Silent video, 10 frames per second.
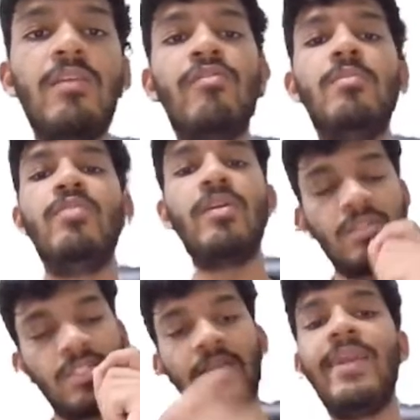confirmed. We're
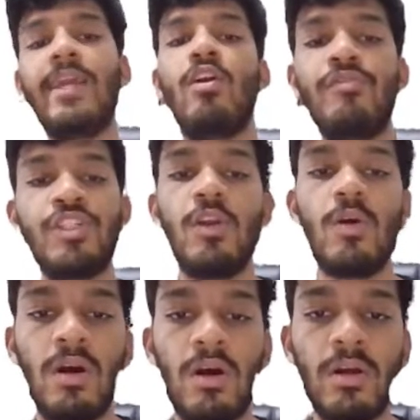still waiting an
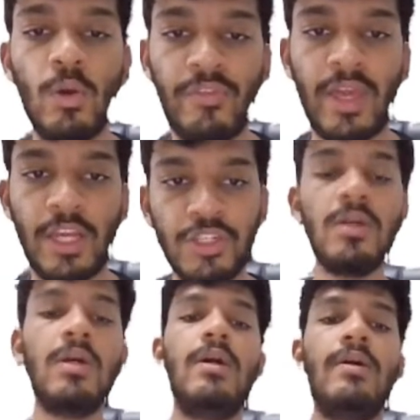official uh, notification
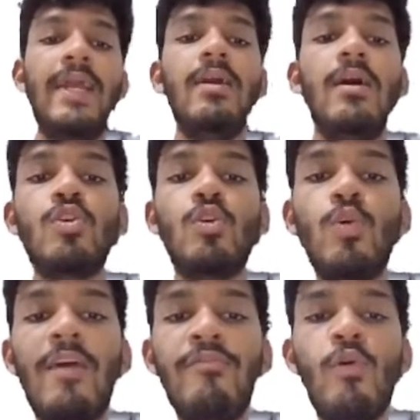right? So you
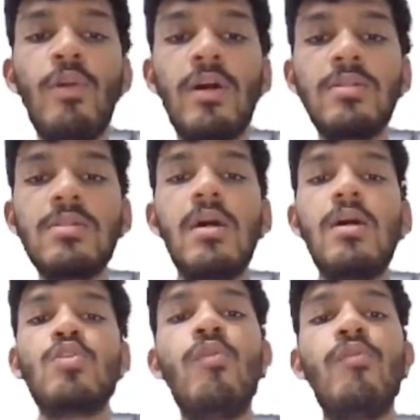have four years.
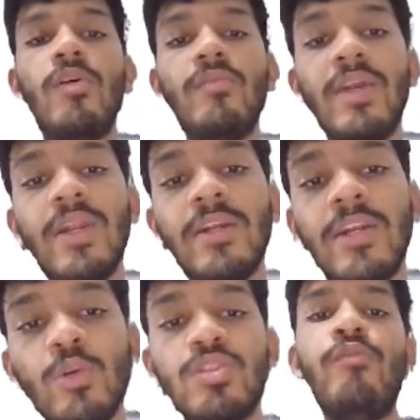So for, we have
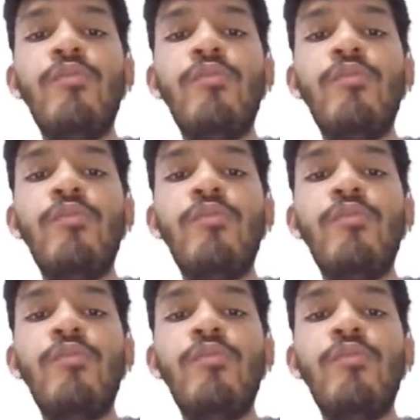introduced a